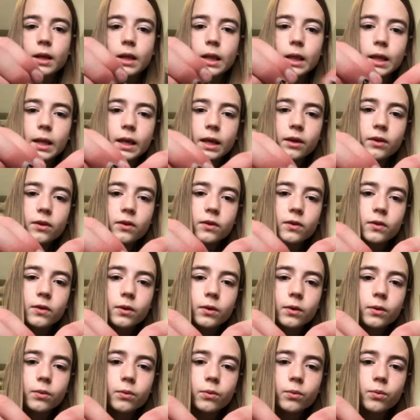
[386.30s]
like so,
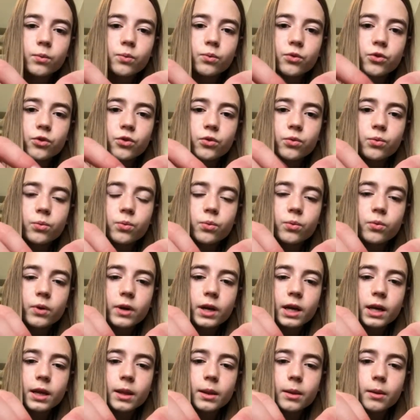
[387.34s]
just
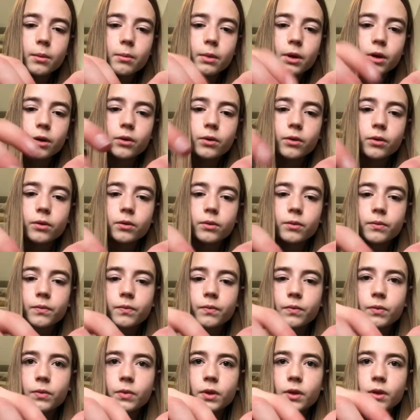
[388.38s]
right in the middle.
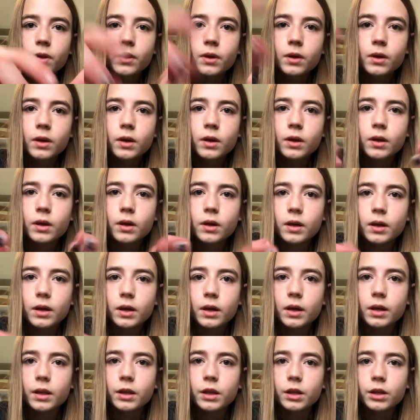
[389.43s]

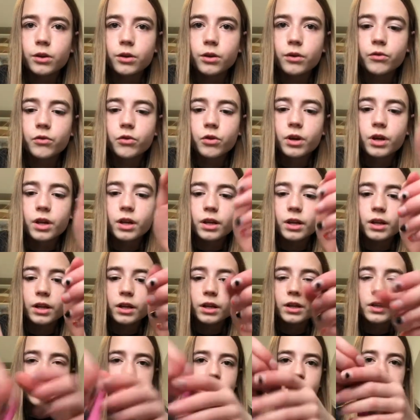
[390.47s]
And then you have created
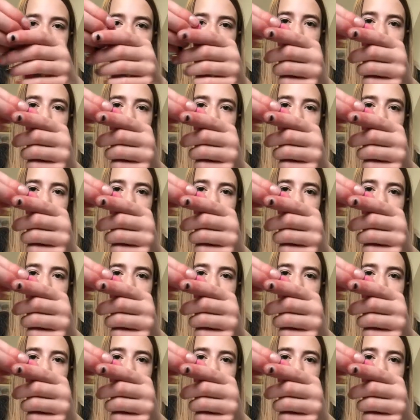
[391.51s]
it. But